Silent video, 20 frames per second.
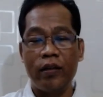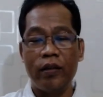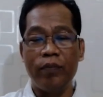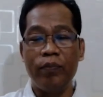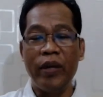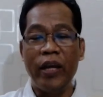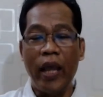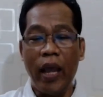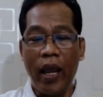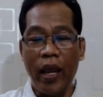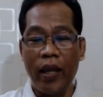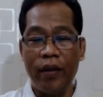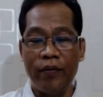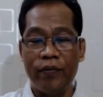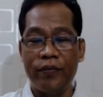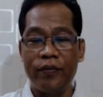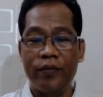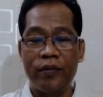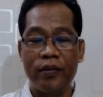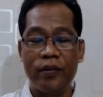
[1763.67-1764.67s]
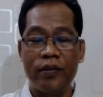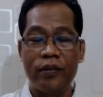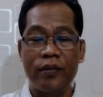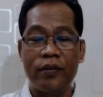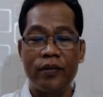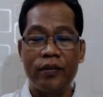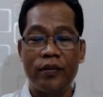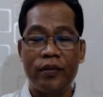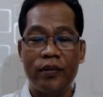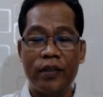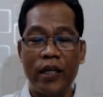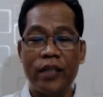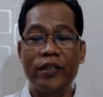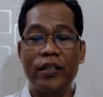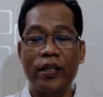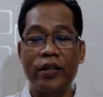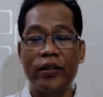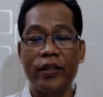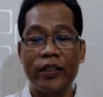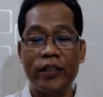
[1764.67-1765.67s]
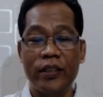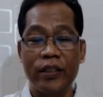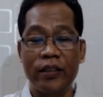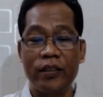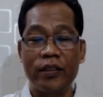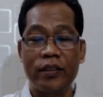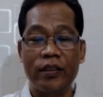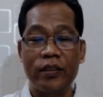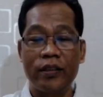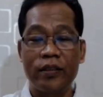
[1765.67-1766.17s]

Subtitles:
behave as a Christians.